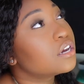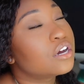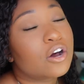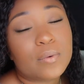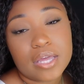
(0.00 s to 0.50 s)

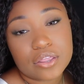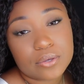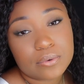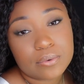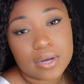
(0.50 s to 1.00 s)
going
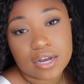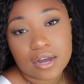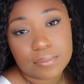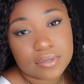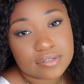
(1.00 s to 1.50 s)
through a
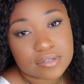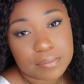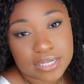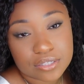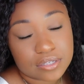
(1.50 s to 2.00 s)
couple of
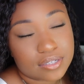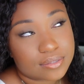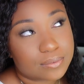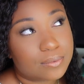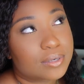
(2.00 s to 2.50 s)

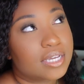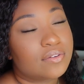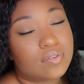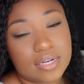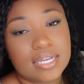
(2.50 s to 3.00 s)
semesters, or
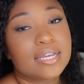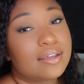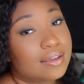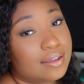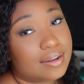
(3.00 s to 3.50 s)
even
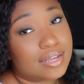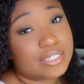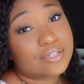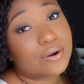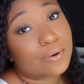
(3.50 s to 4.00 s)
getting
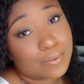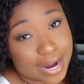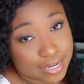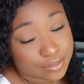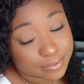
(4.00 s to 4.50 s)
into
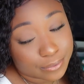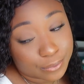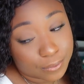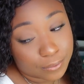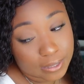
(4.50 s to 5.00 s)
grad
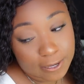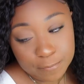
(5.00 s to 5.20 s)
school.